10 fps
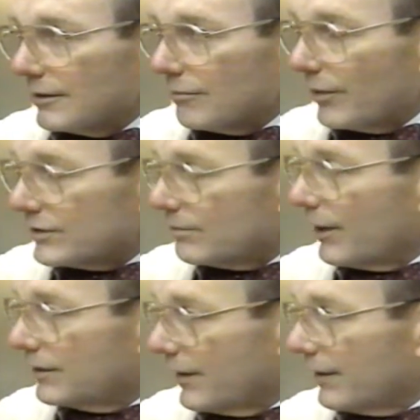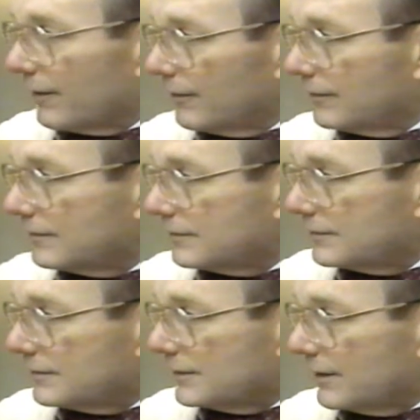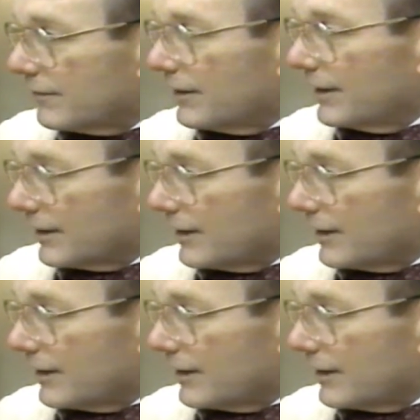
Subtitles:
bust my tail if they get